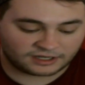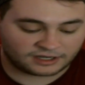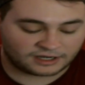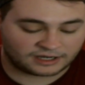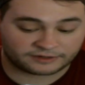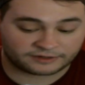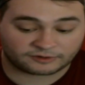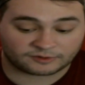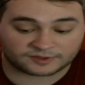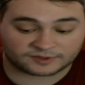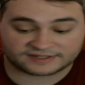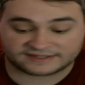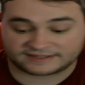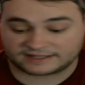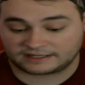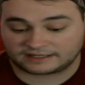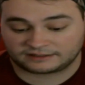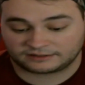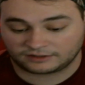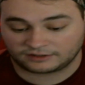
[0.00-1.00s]
I throw this
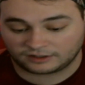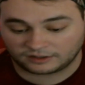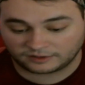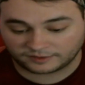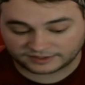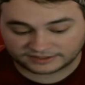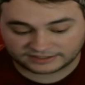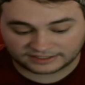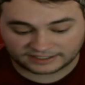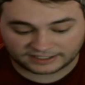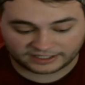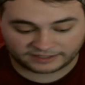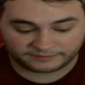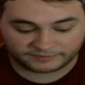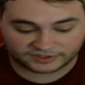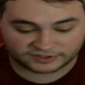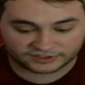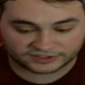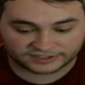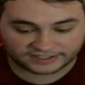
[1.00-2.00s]
thing all the time
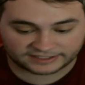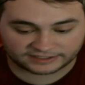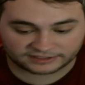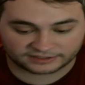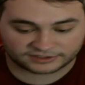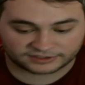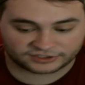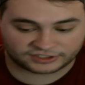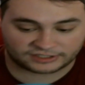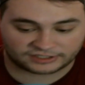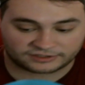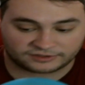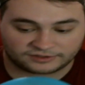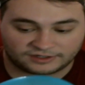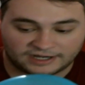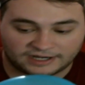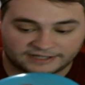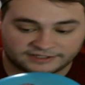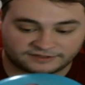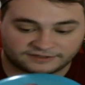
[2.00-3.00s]
on just like gentle
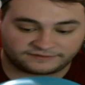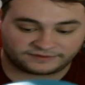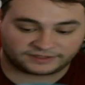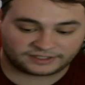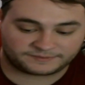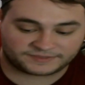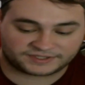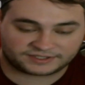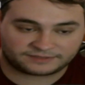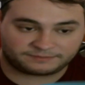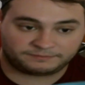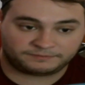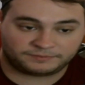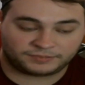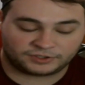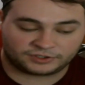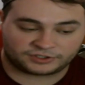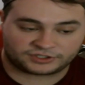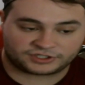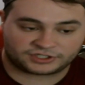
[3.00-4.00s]
hyzer flips,
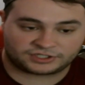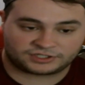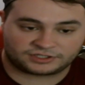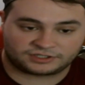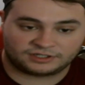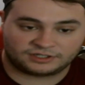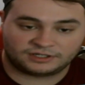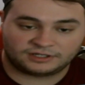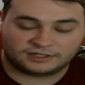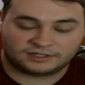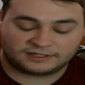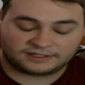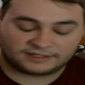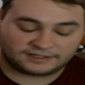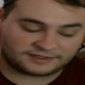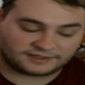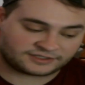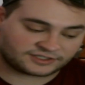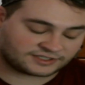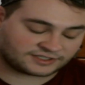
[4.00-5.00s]
push,
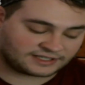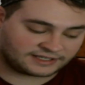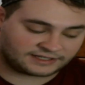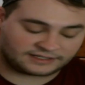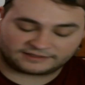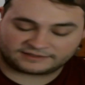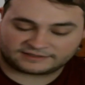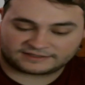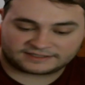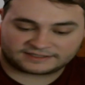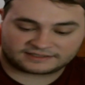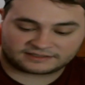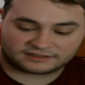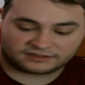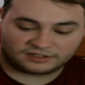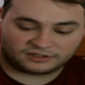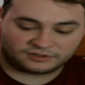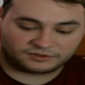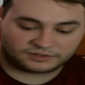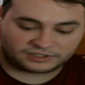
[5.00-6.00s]
and just like
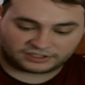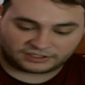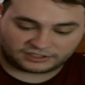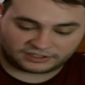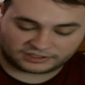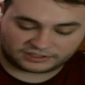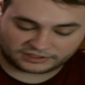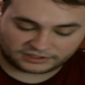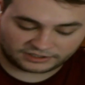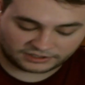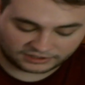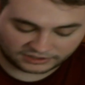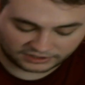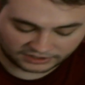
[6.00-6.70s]
slow turn.